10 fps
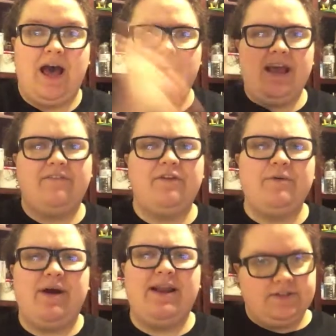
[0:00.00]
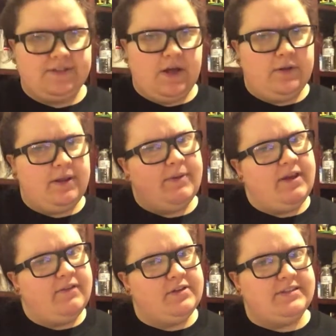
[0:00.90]
everyone! So let me
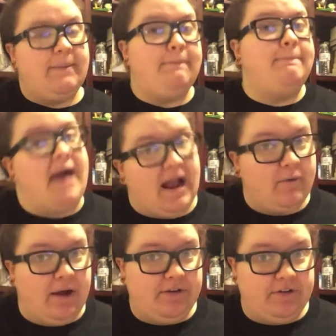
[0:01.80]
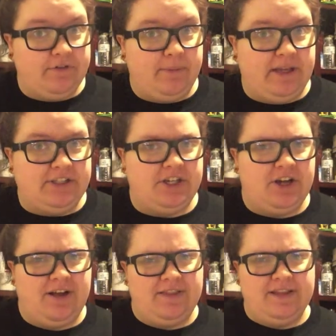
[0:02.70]
give you some background information
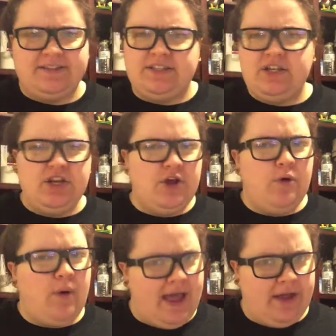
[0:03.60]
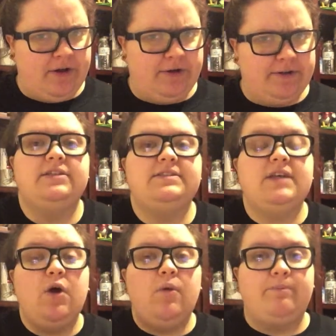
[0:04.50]
on this new angle.
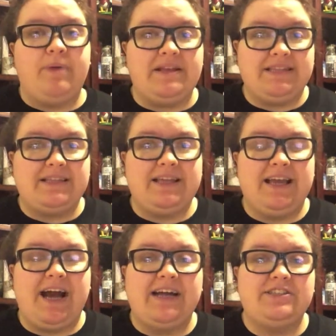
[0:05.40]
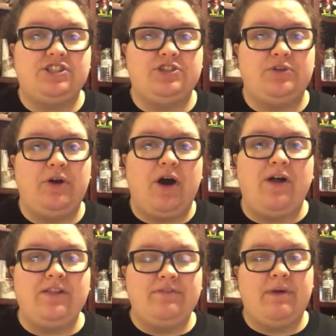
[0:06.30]
So basically, I shoot
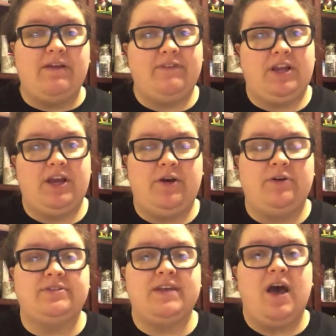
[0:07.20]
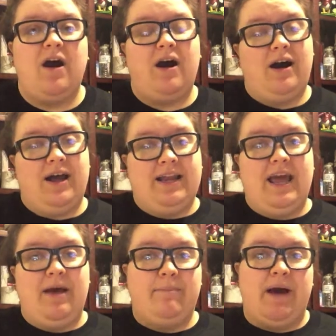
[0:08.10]
all of my videos on
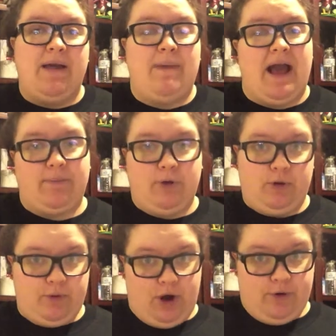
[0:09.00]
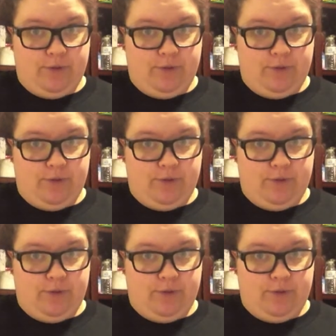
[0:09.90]
my MacBook Pro.